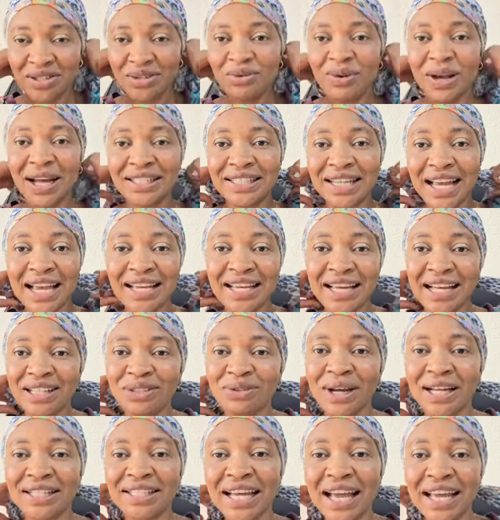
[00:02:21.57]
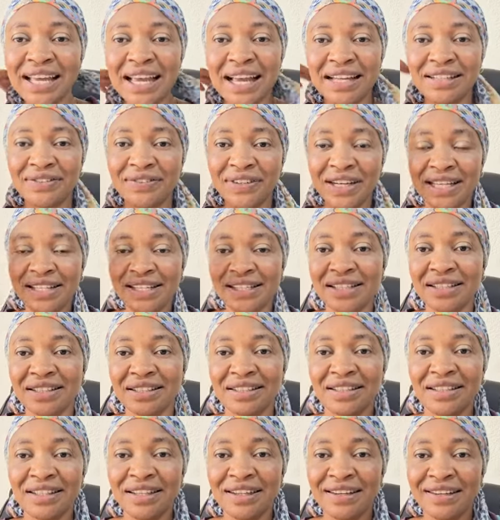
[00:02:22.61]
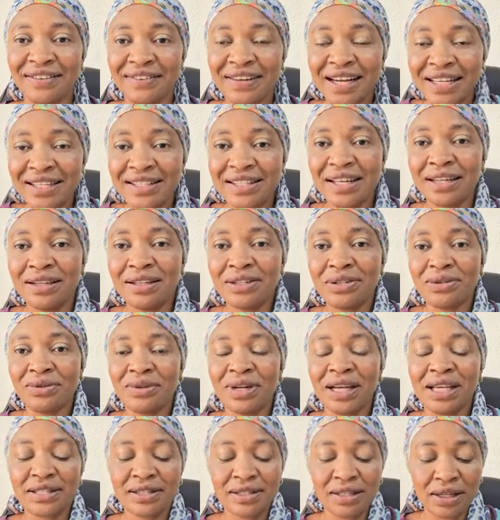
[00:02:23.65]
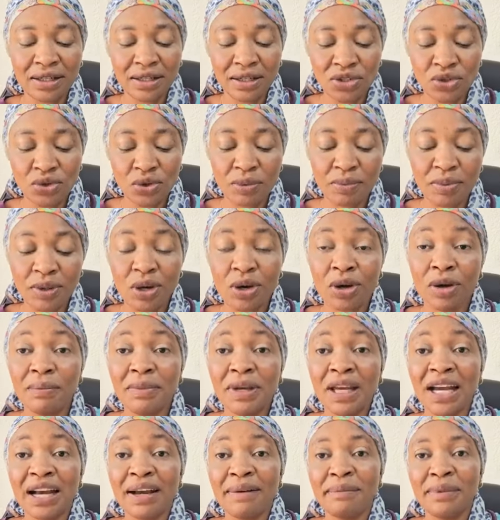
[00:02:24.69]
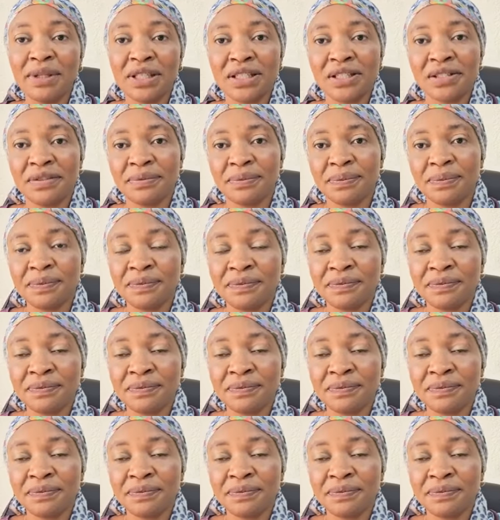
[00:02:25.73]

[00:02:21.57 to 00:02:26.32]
you are tired. Rest a little, it become a habit.